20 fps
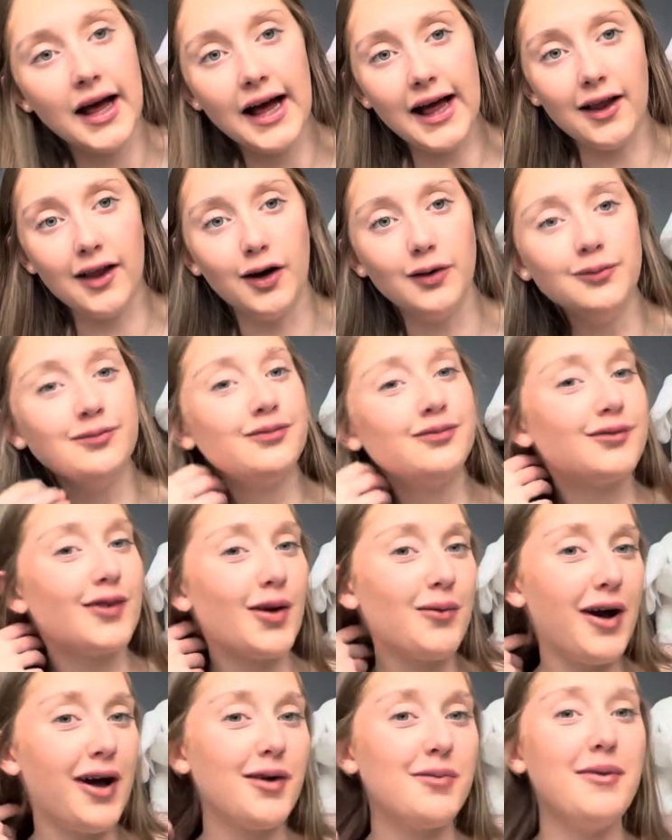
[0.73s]
Hello,
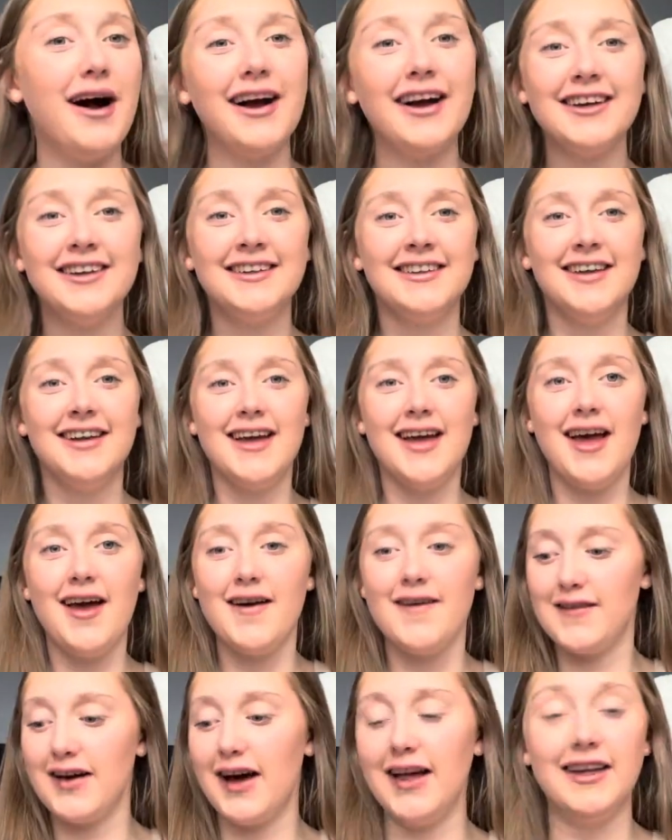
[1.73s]
welcome back. I
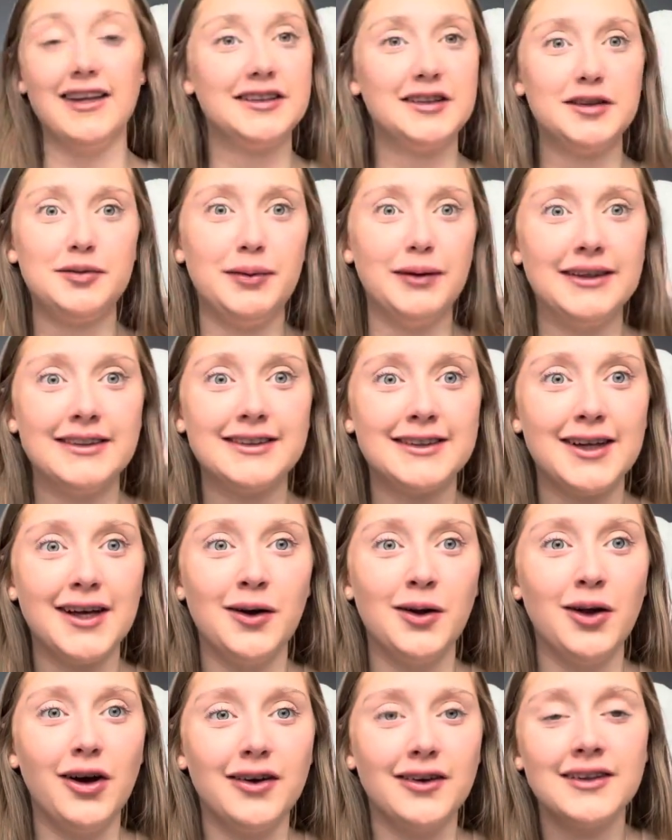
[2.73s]
feel like this has been so
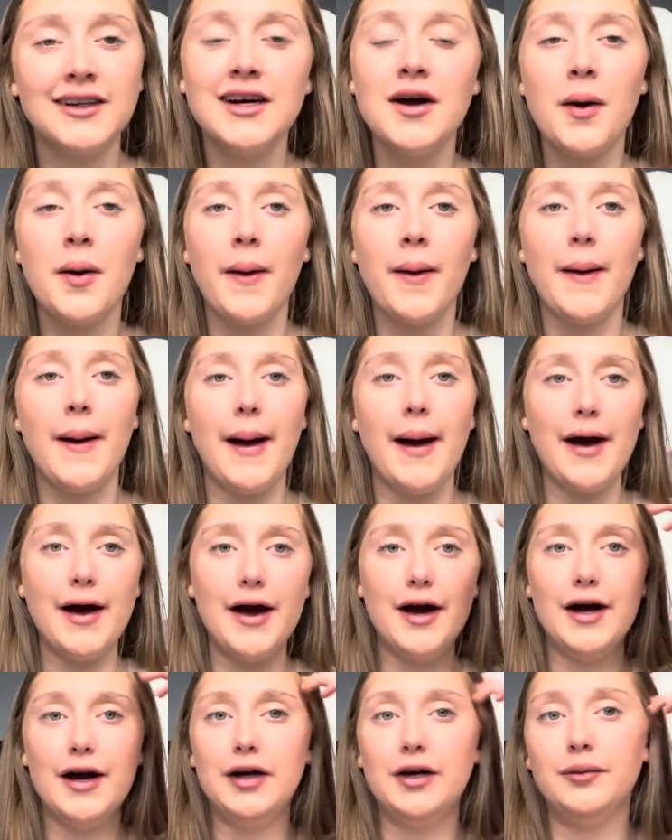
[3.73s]
long,
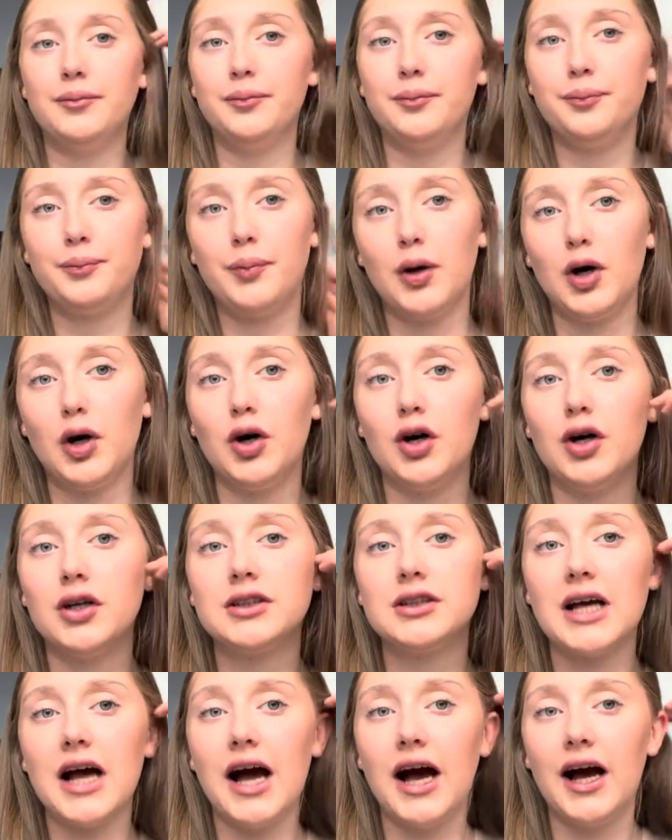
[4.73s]

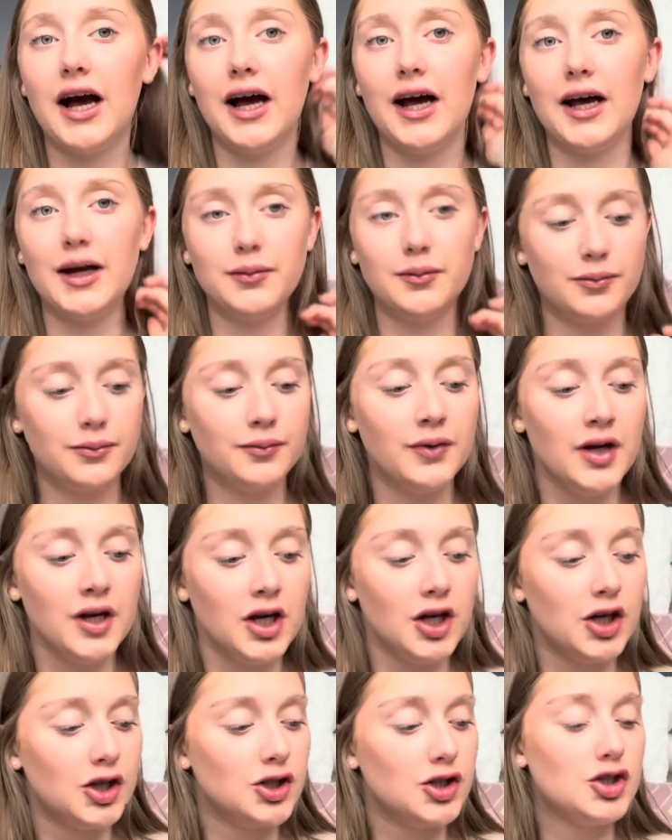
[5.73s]
but I'm
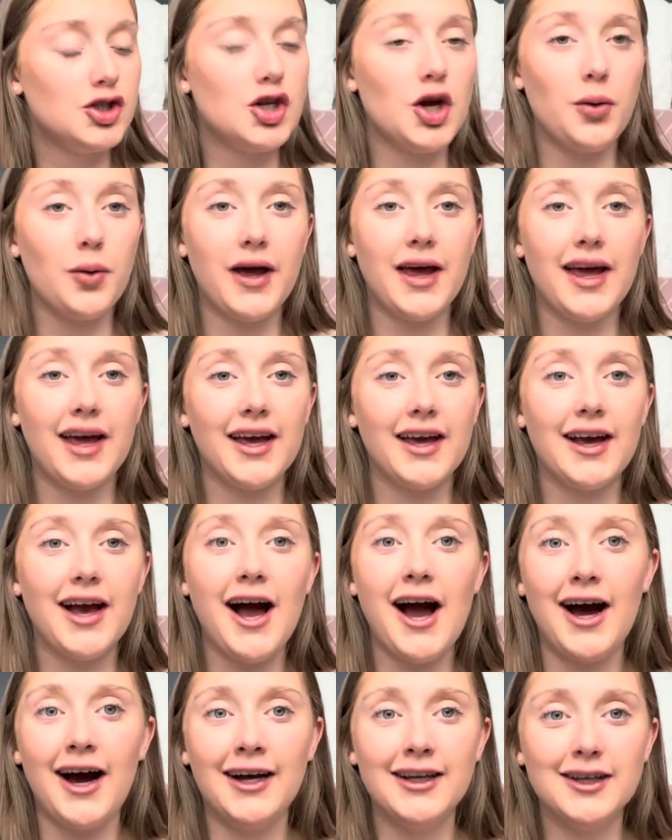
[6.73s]
doing
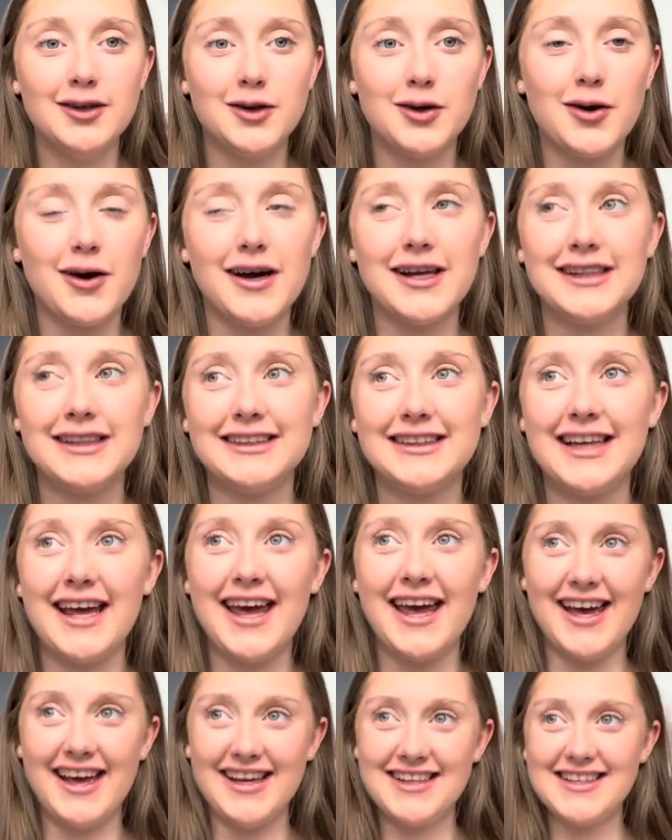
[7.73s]
highly
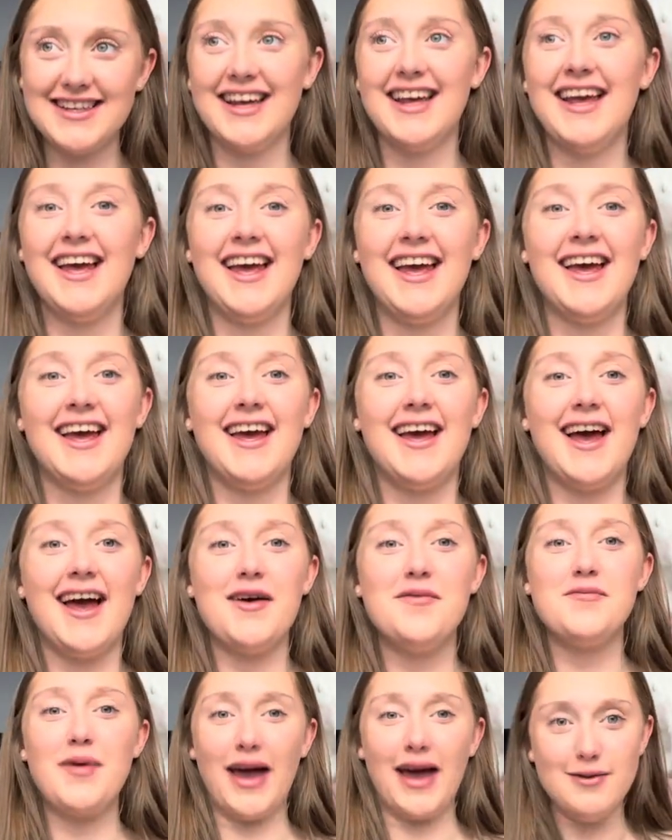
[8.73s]
requested
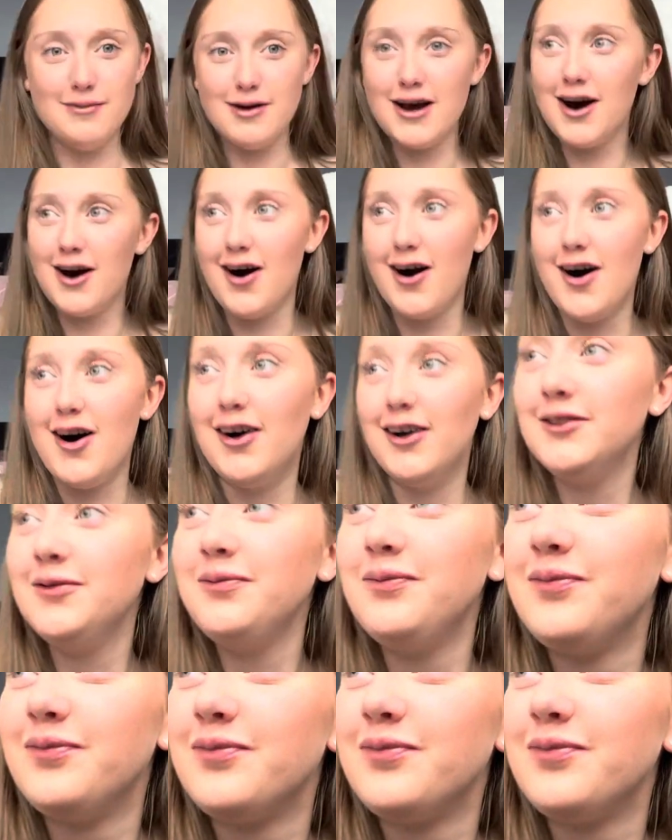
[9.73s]
baby haul.